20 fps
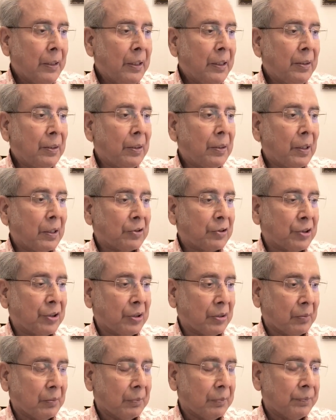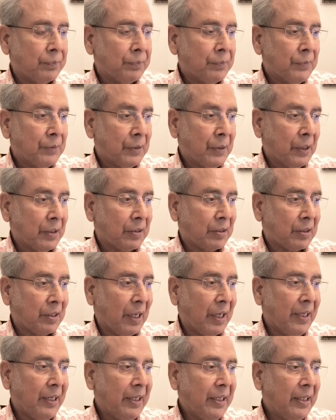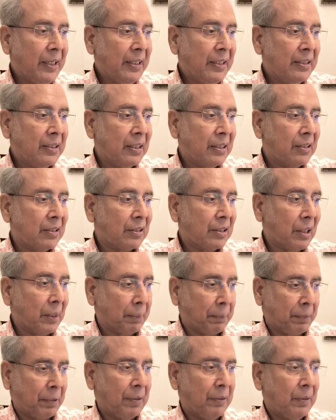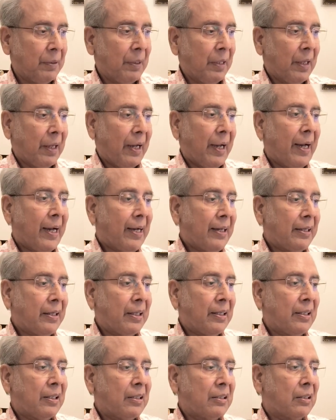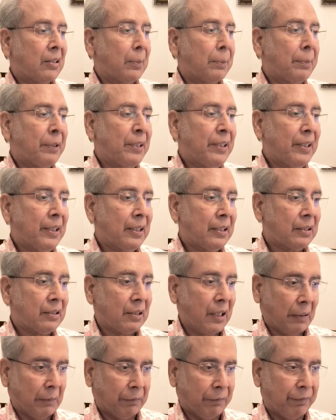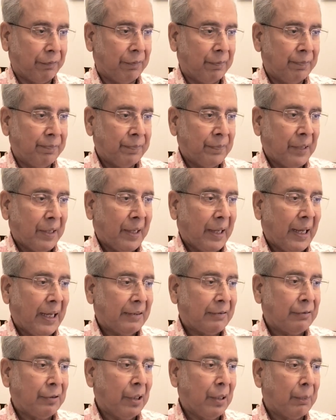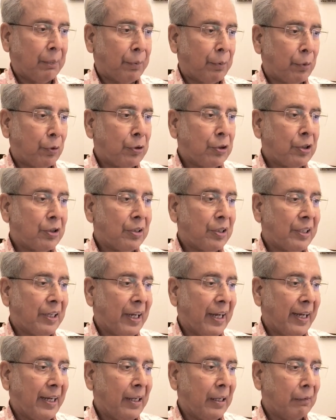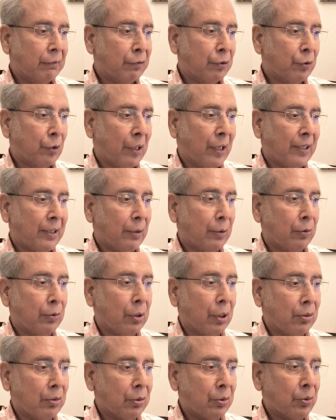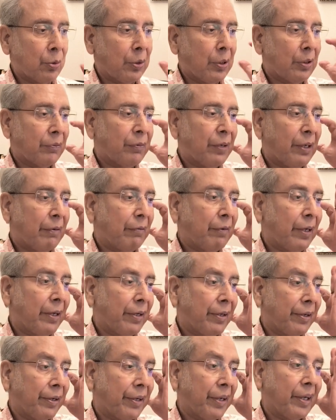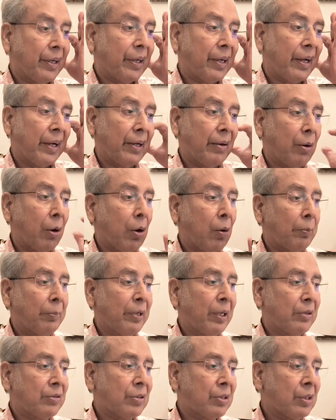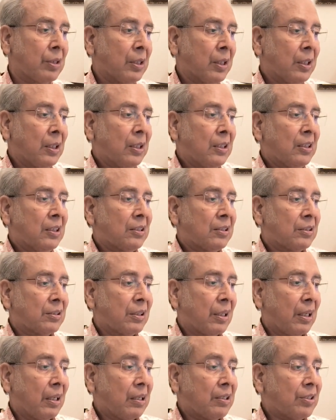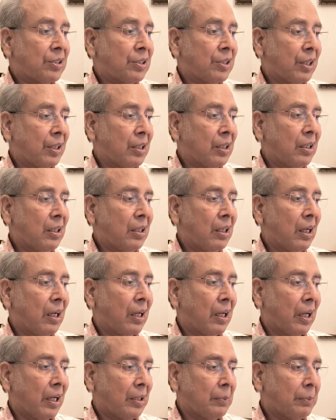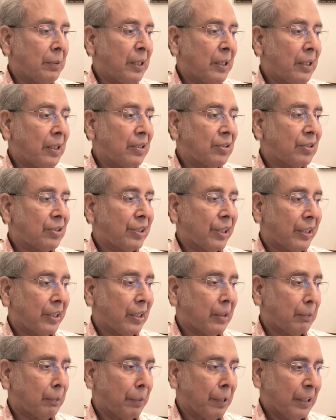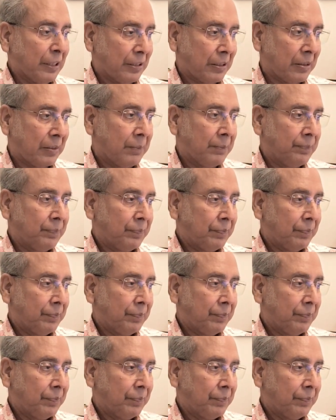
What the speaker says: Introduction. The sky is a script and it is repeating itself. As we approach the end of July 2025, a rare and ominous celestial alignment is taking place,